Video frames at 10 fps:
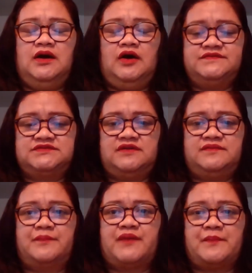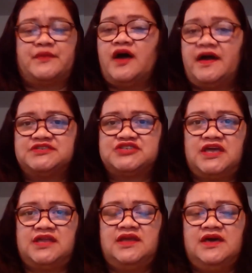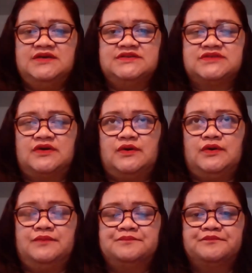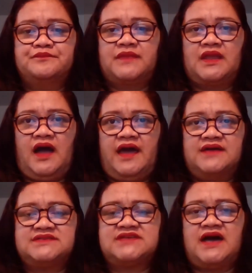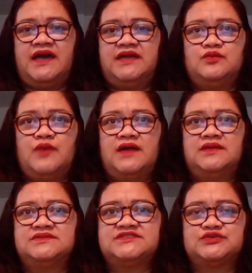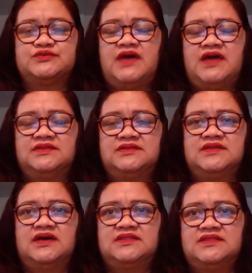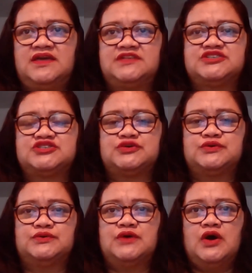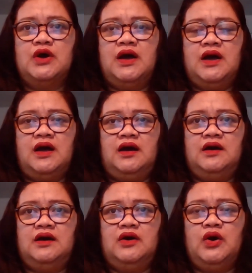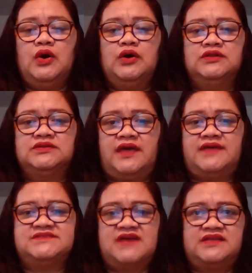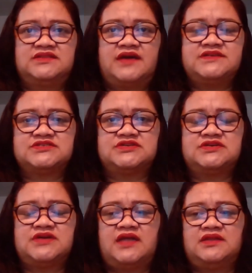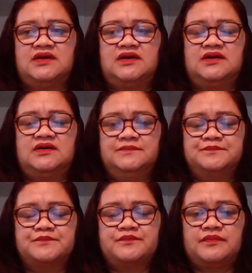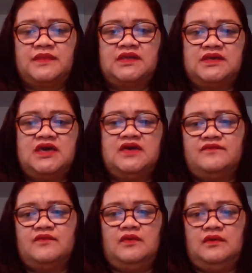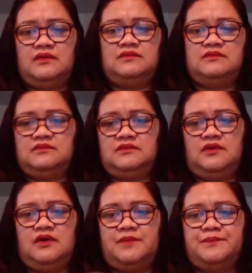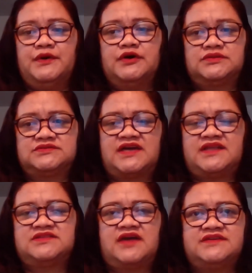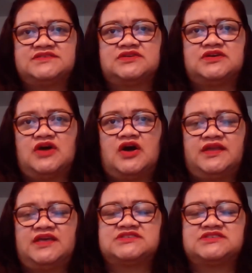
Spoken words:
observe the proper hygiene. So I assigned one student that needs to hold a sanitizer and give or put sanitizer on